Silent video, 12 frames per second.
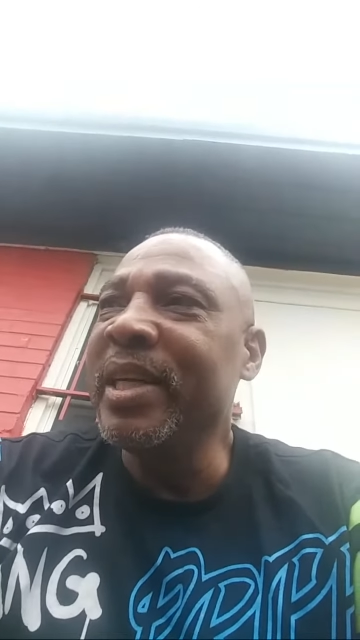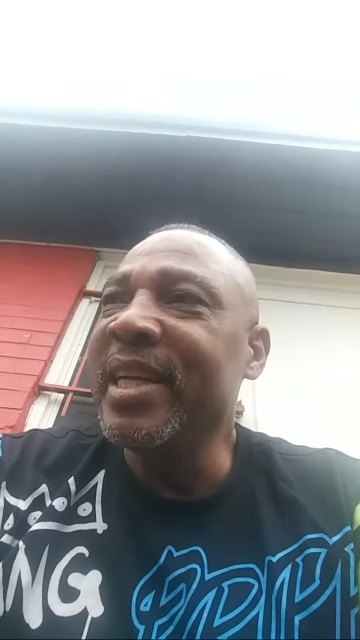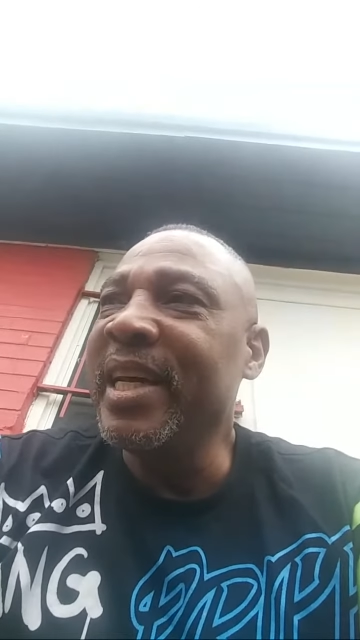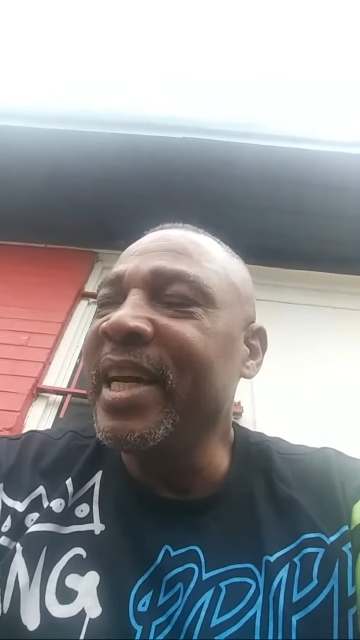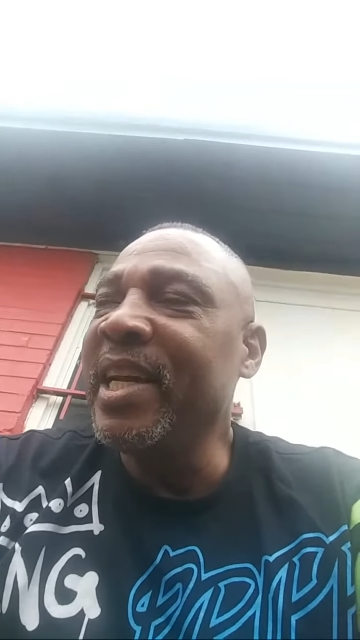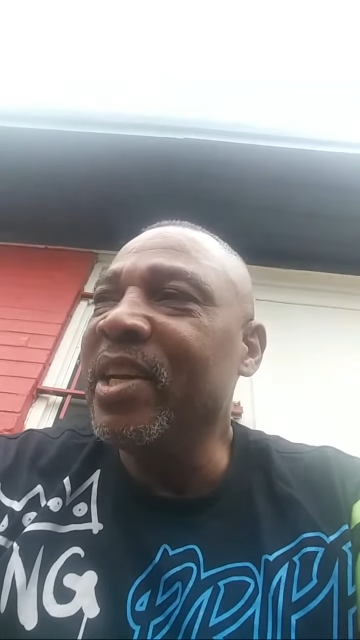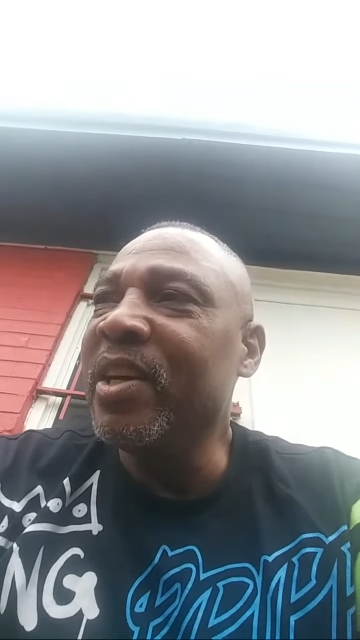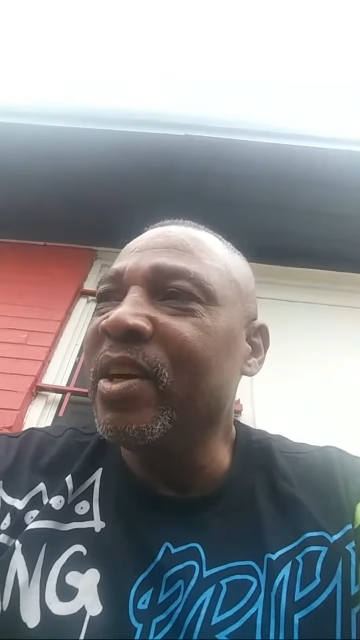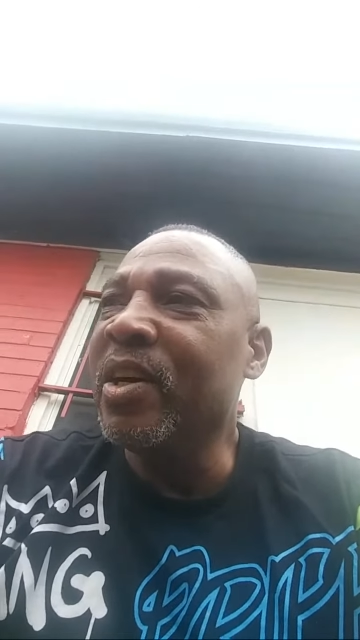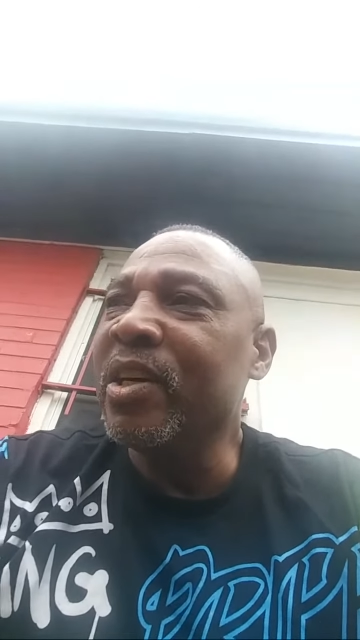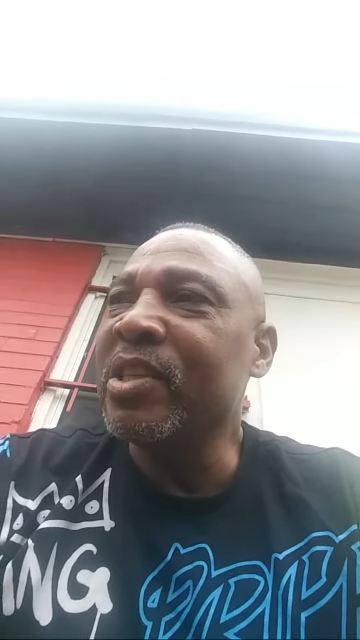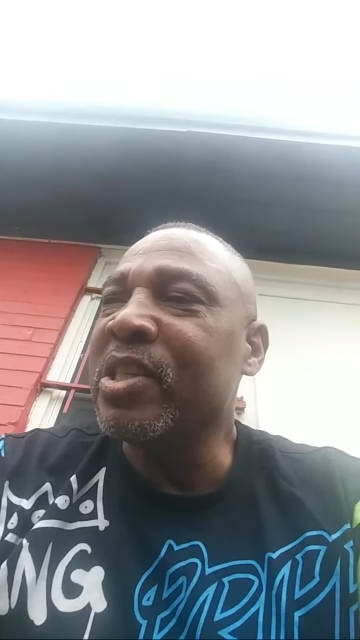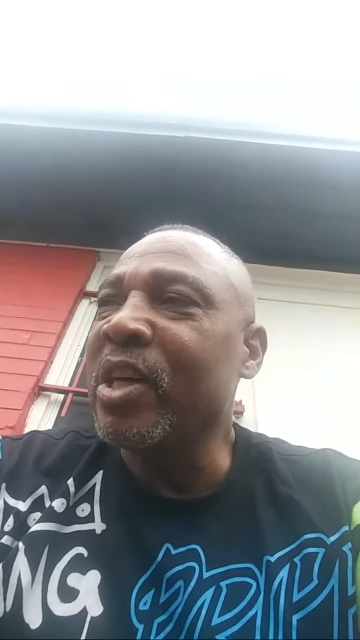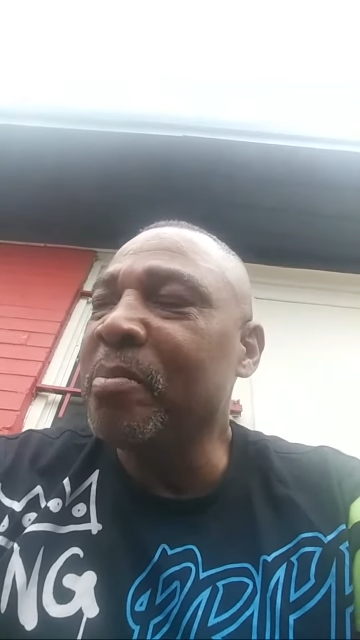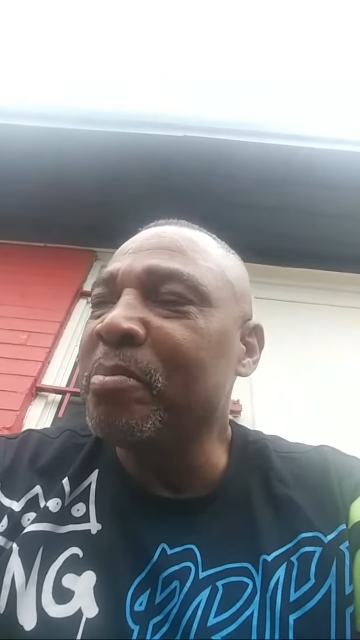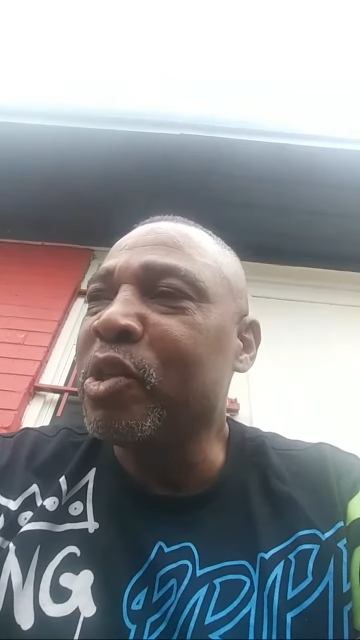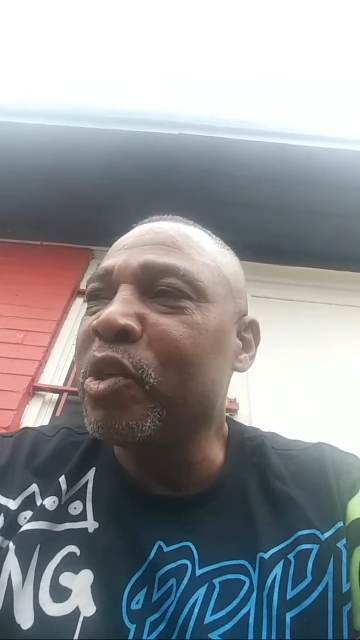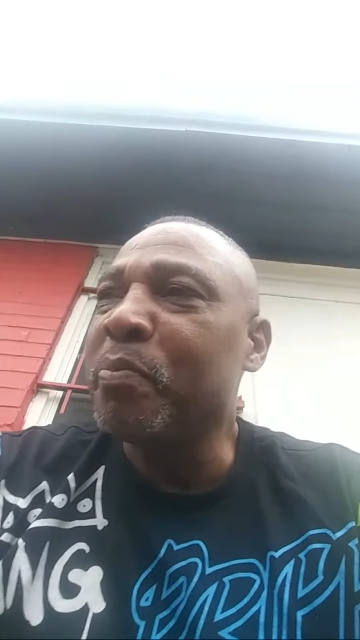day
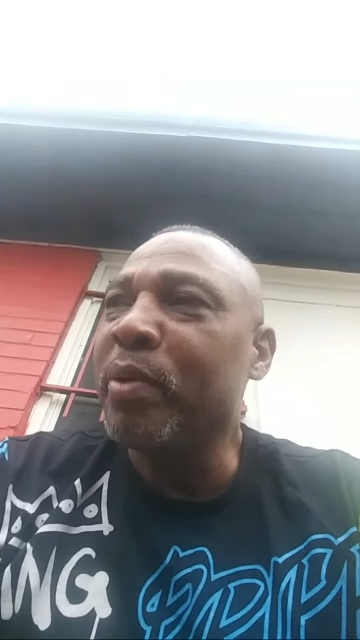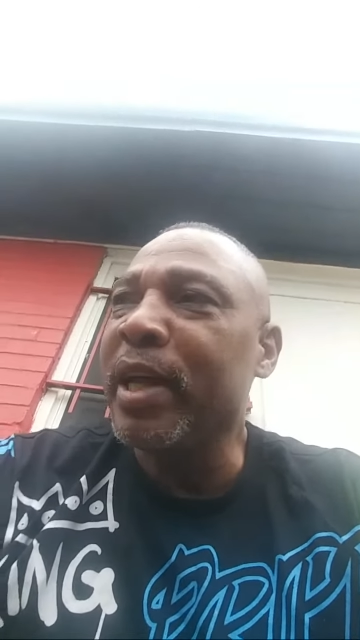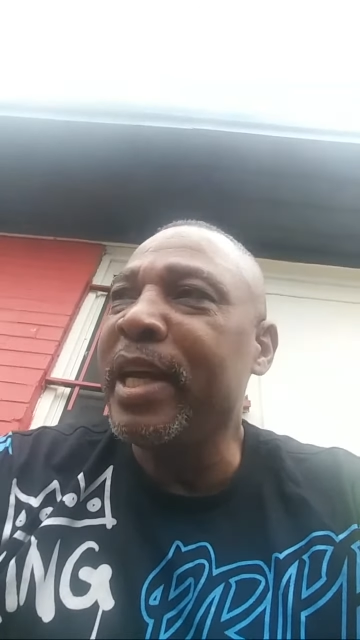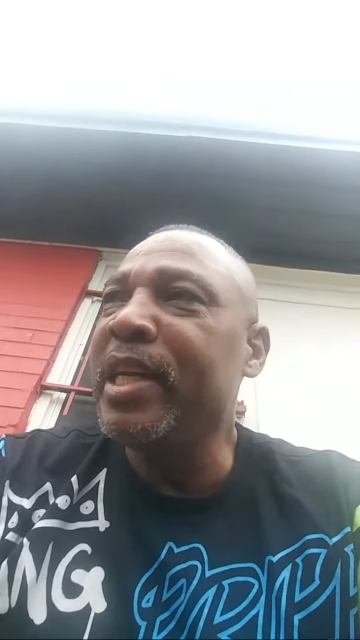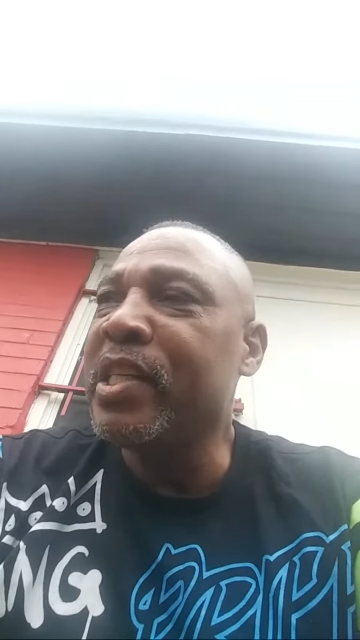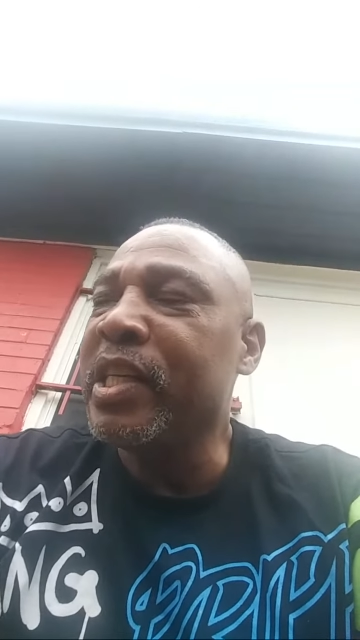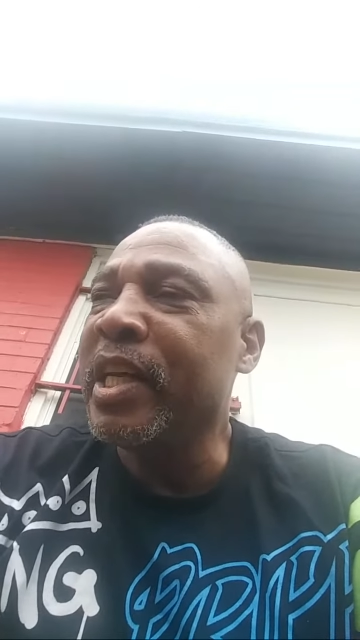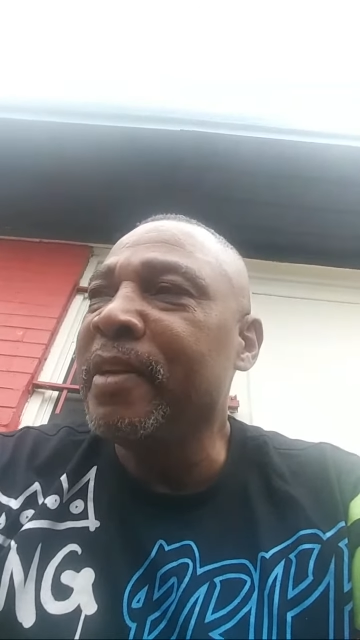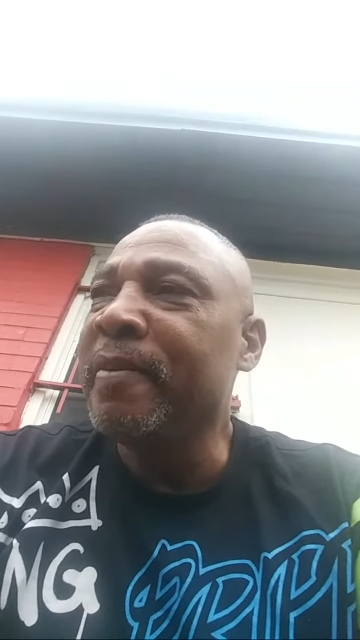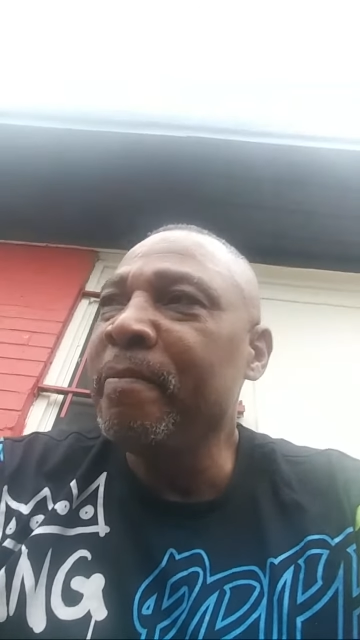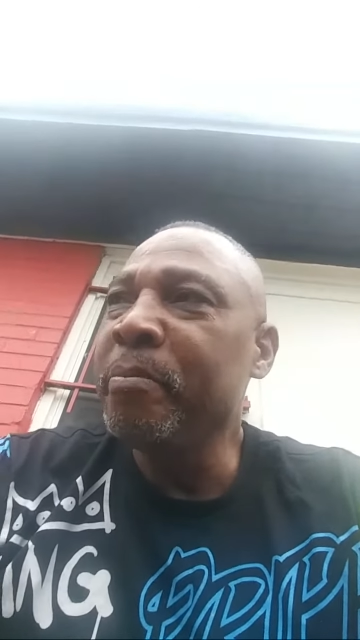something took place and